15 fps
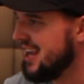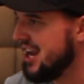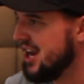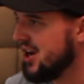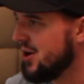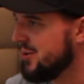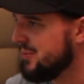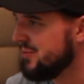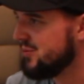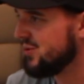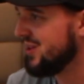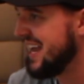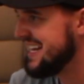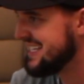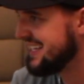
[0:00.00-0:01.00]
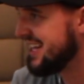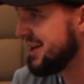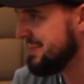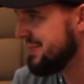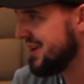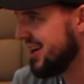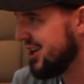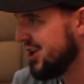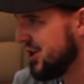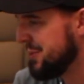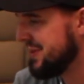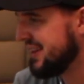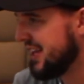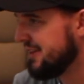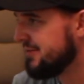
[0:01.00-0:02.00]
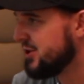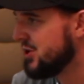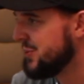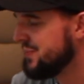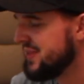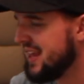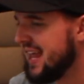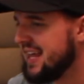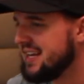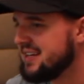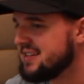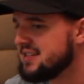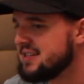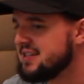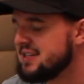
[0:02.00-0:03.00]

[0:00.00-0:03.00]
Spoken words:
you know, relate to them on a human level. And